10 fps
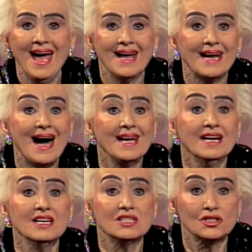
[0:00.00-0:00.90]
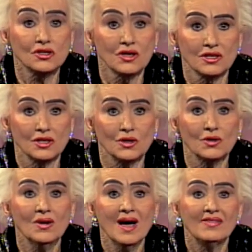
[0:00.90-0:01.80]
And I assure
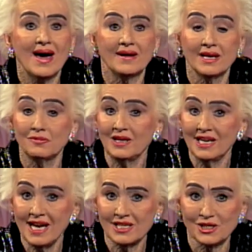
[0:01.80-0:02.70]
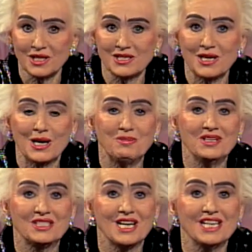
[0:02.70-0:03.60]
you that in relationship
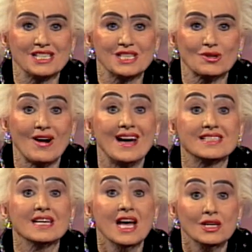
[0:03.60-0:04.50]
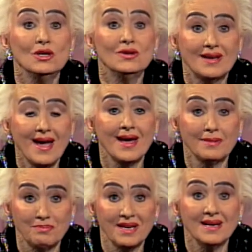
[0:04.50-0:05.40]
with Jesus Christ, you
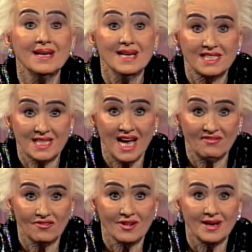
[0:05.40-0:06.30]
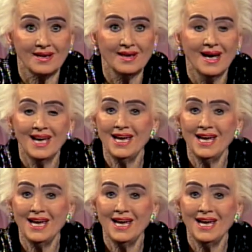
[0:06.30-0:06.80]
can be set free.